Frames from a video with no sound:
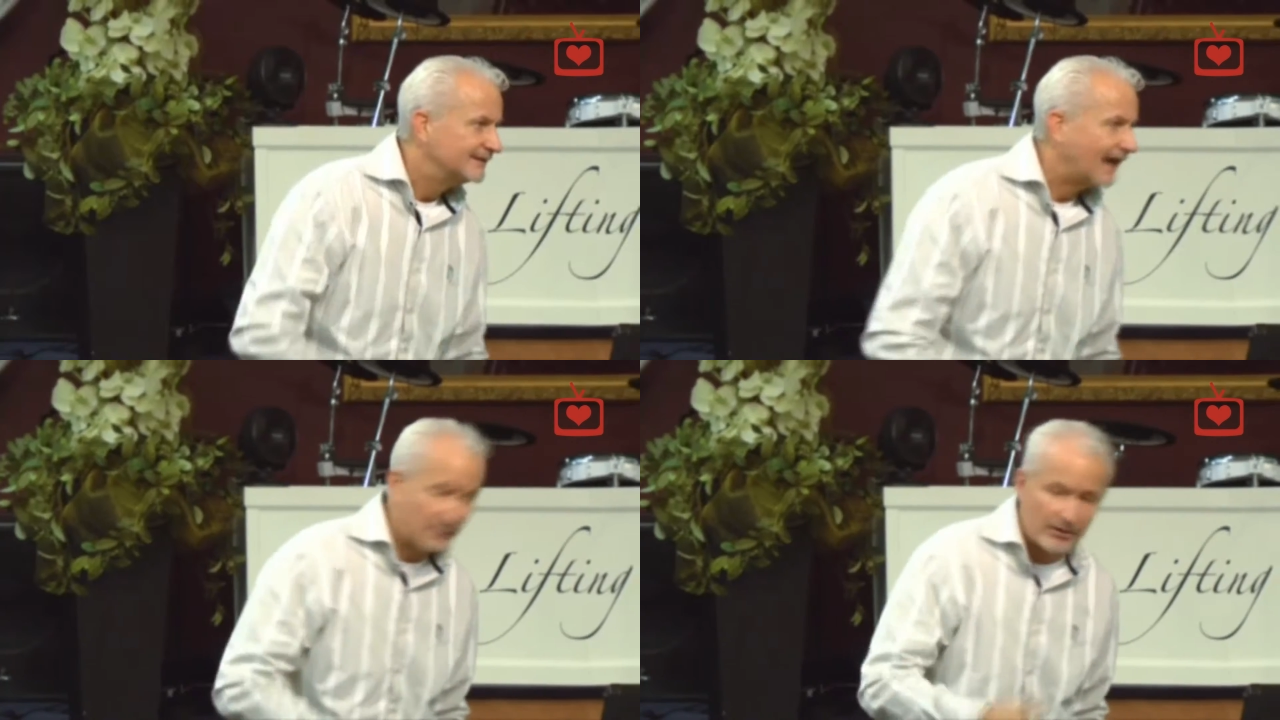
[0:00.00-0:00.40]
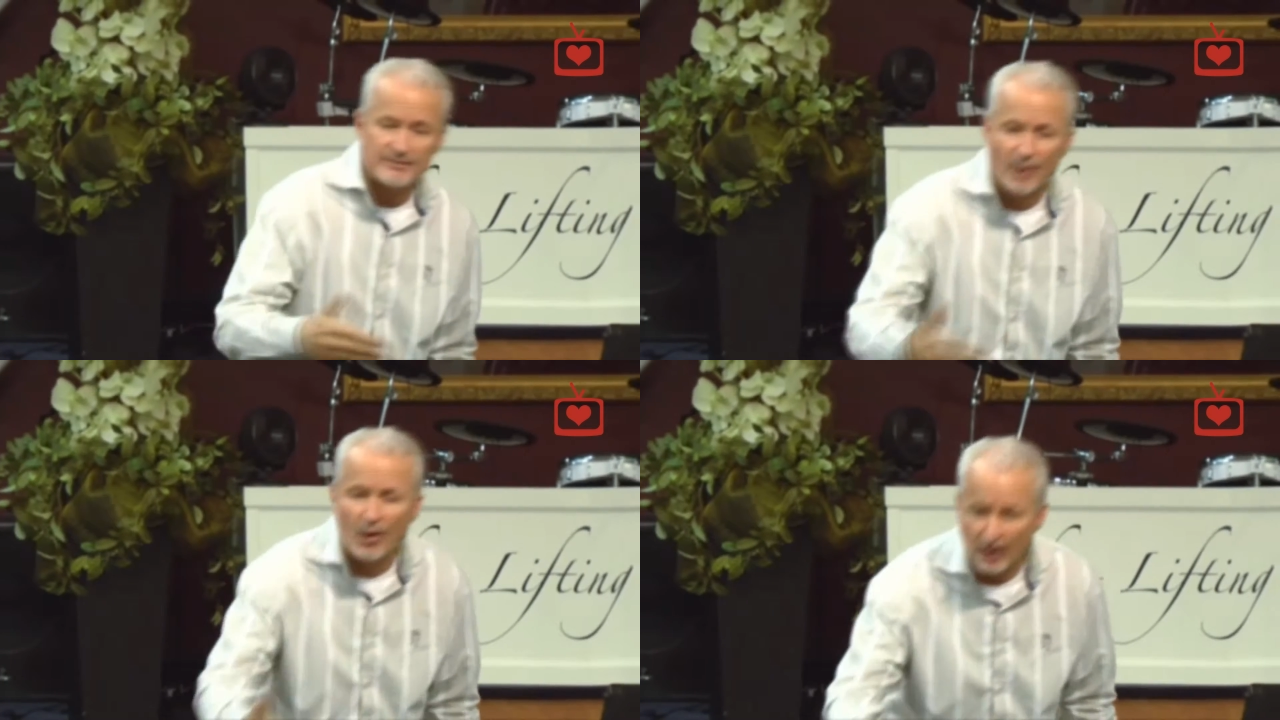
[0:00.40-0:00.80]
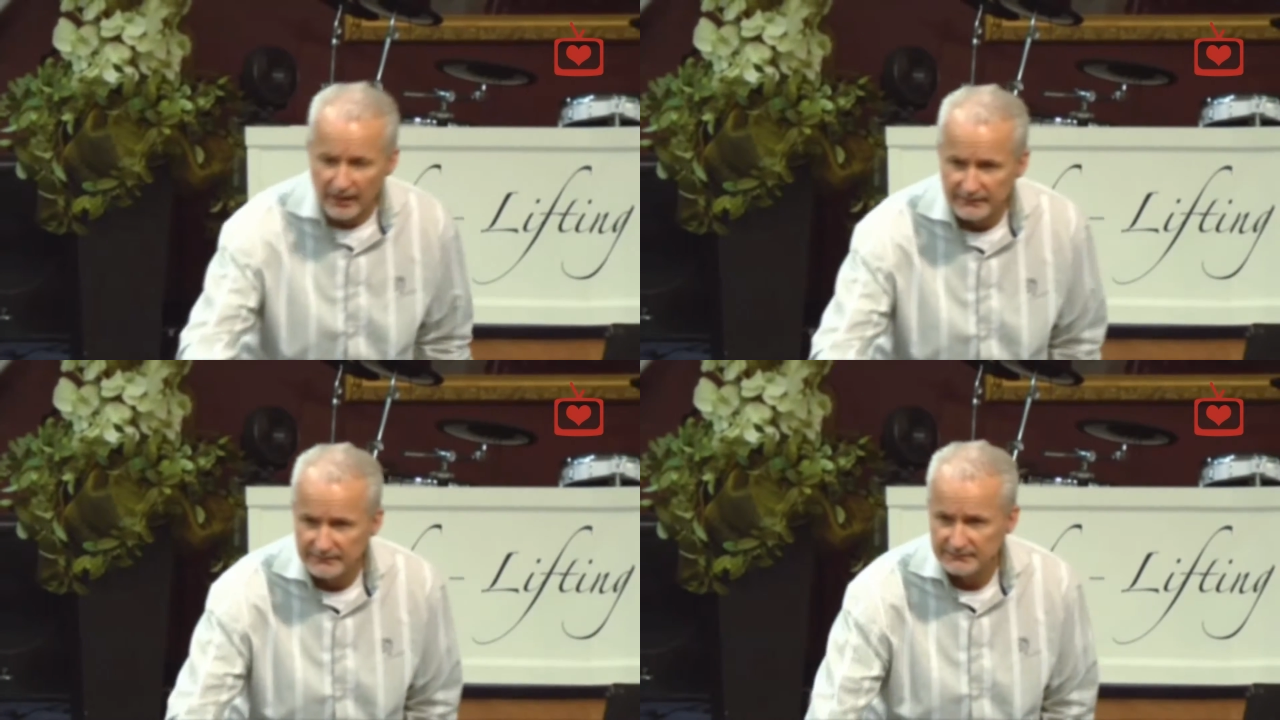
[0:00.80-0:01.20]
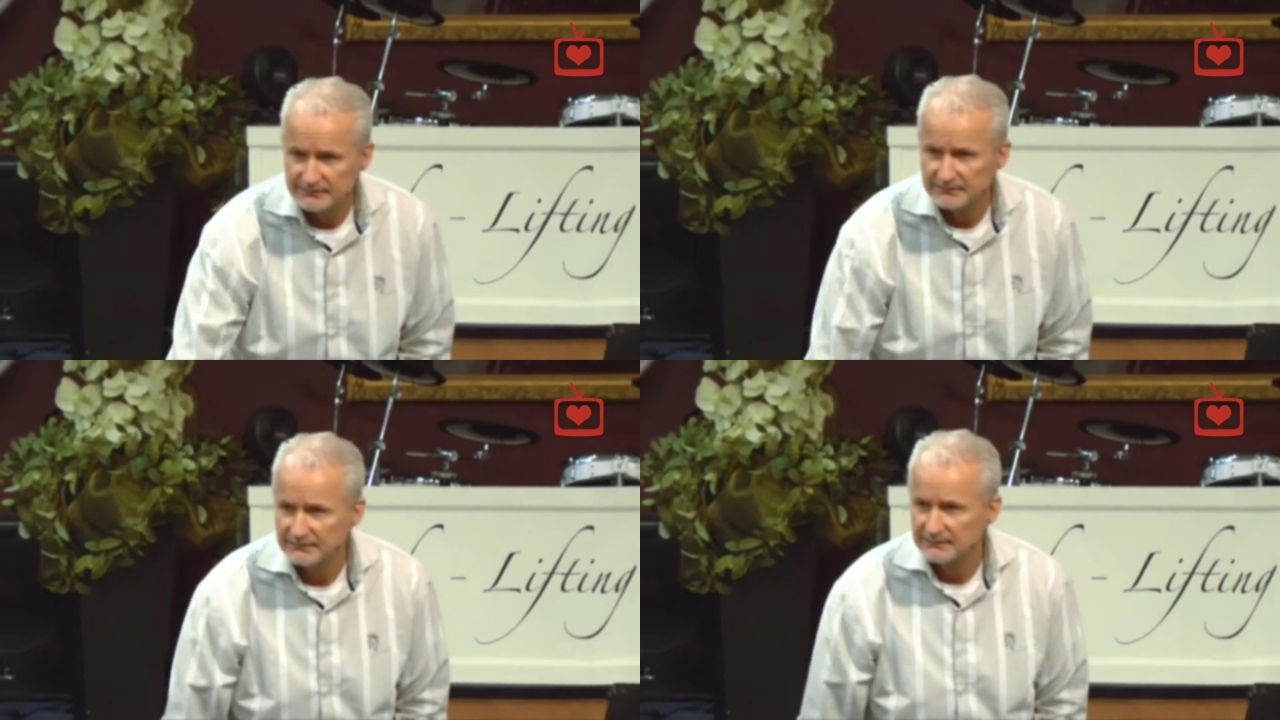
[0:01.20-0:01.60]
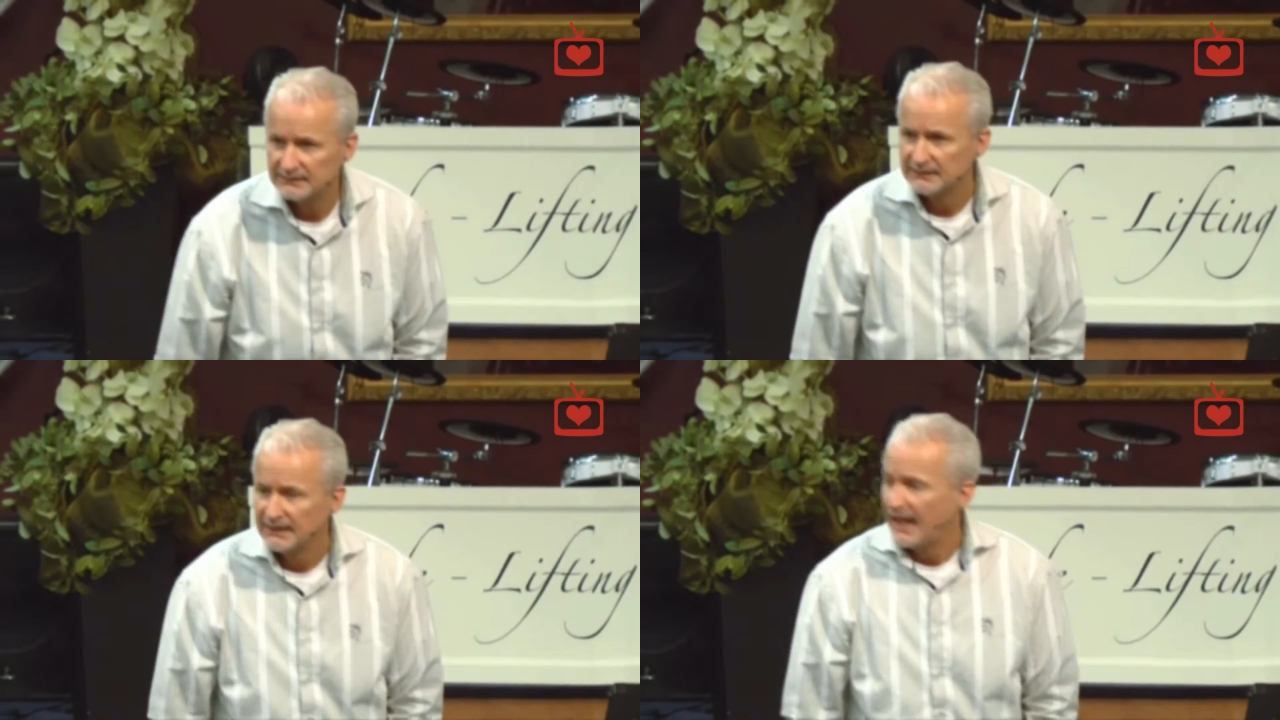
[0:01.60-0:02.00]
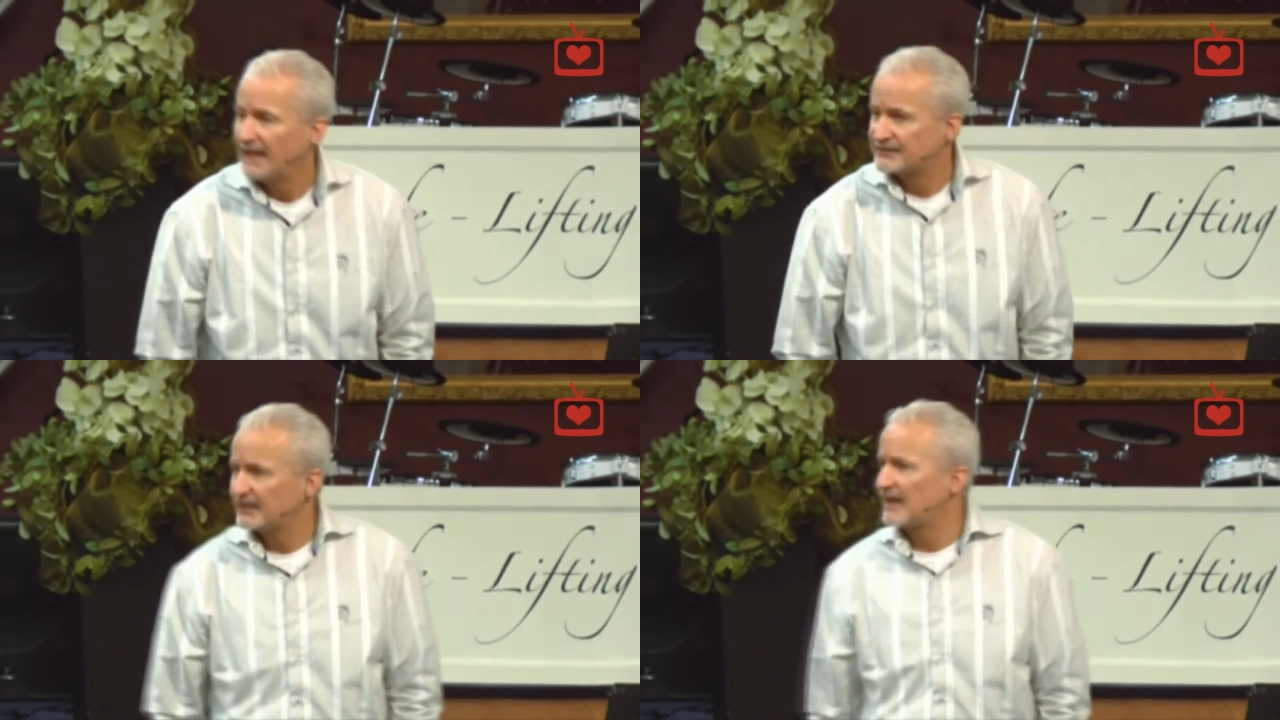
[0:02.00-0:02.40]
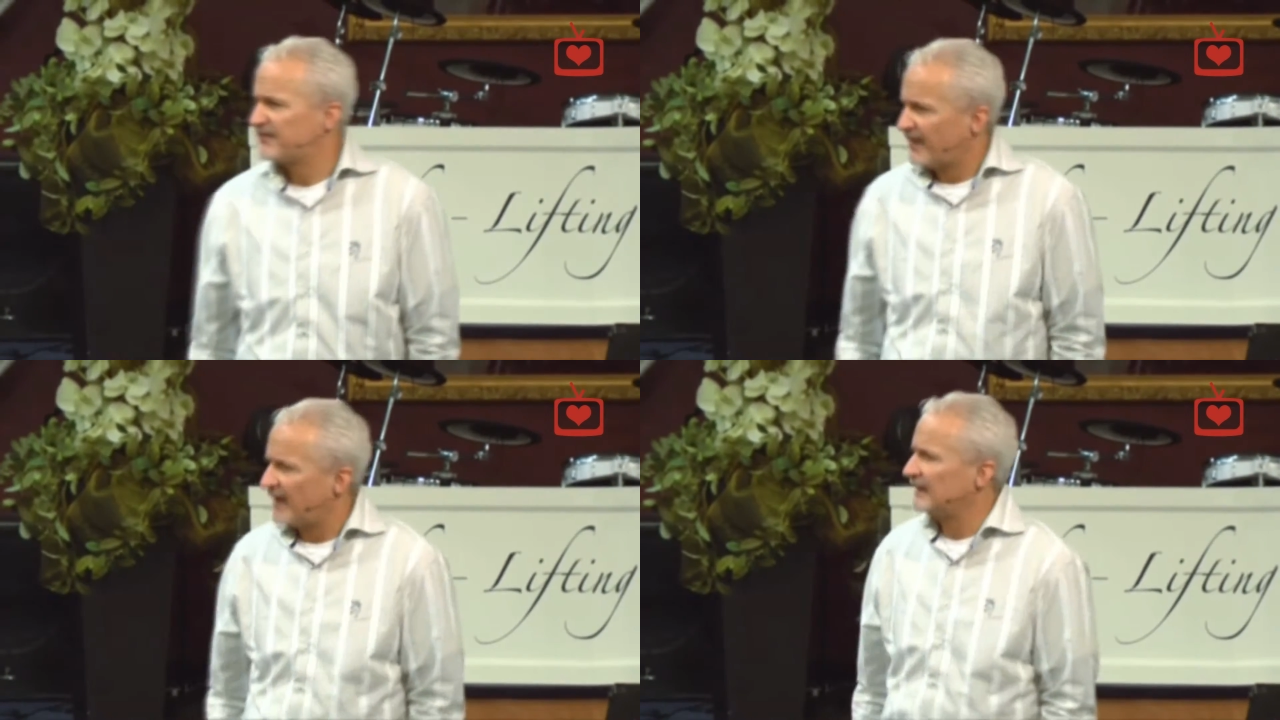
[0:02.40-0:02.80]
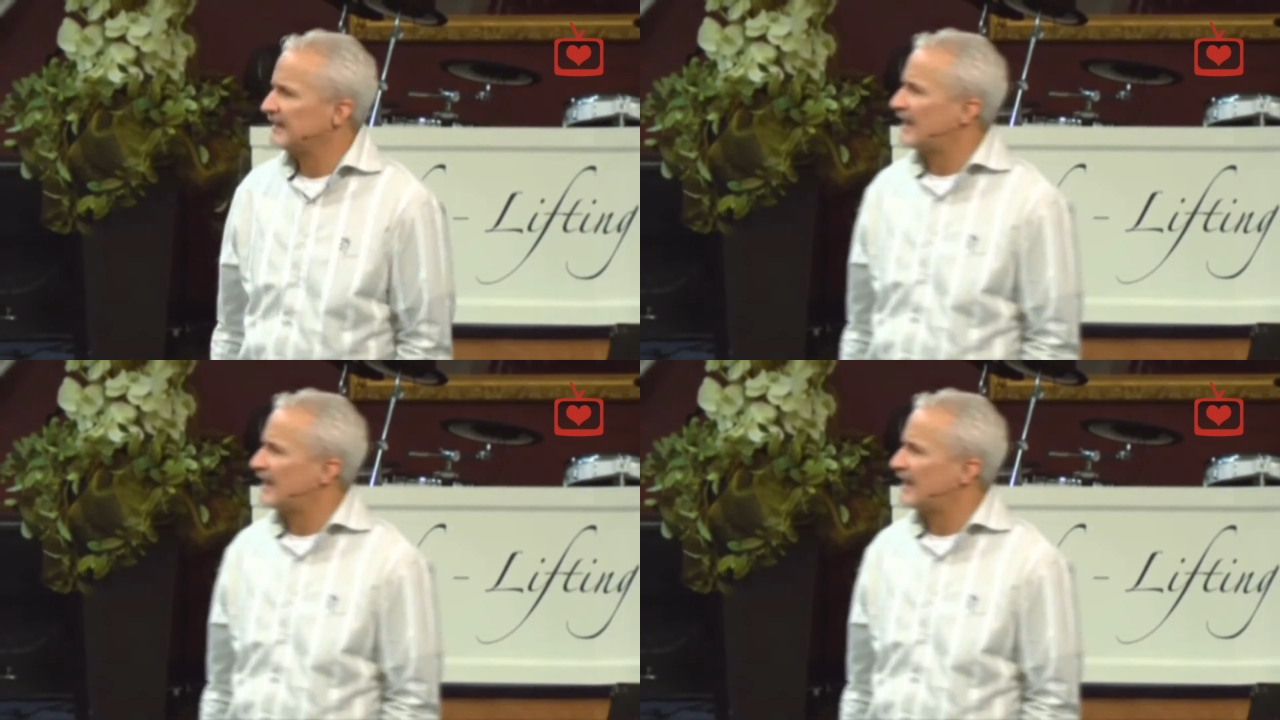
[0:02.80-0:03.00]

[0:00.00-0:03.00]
I worried more. Until I finally